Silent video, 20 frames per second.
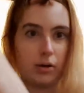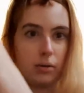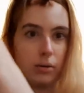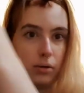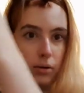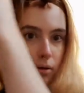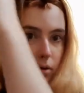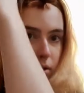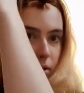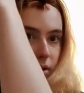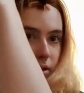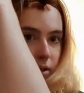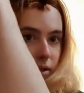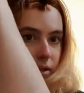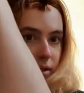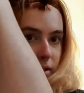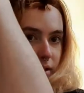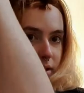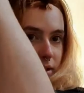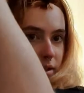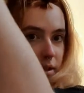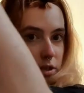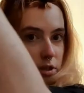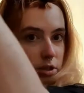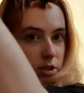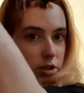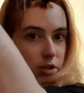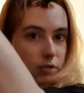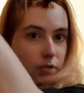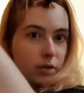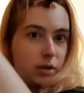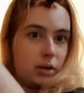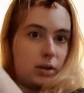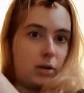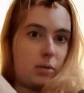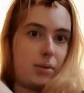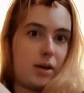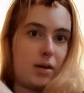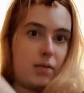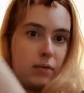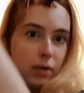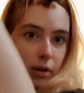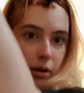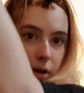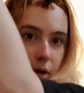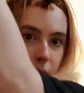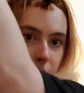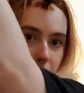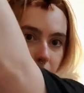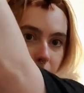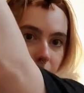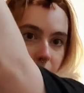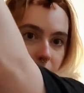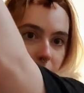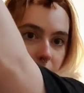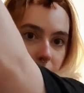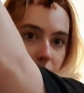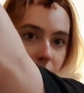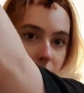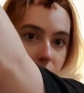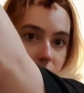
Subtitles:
do, just for a little bit of volume, I'm going to